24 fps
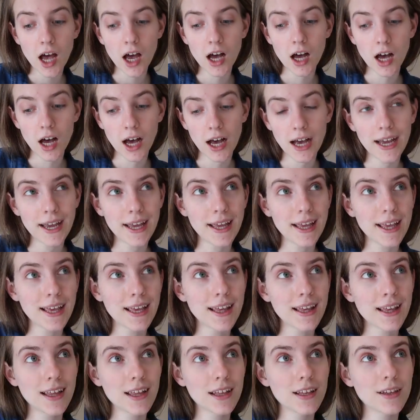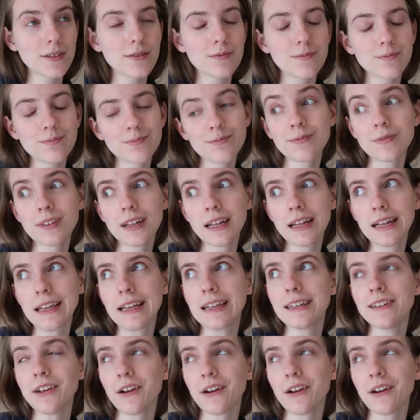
I clearly